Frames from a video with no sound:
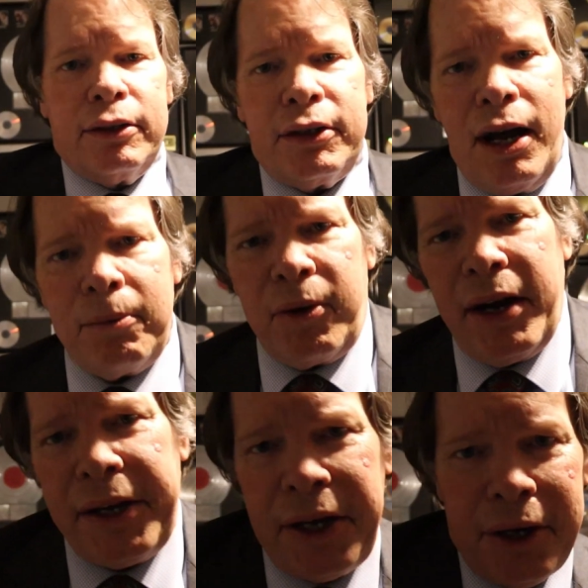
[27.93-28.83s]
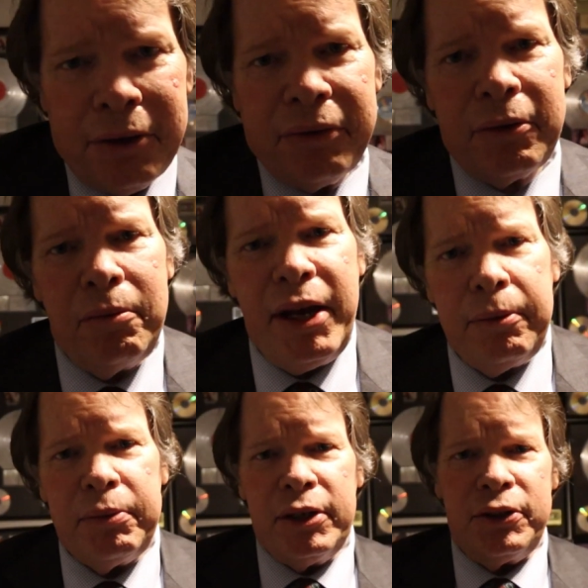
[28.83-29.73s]
Tom Reich here for
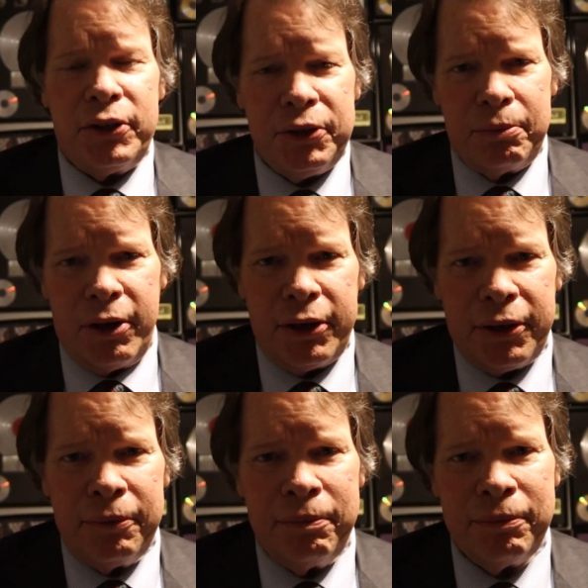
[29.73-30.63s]
Make Business Smarter.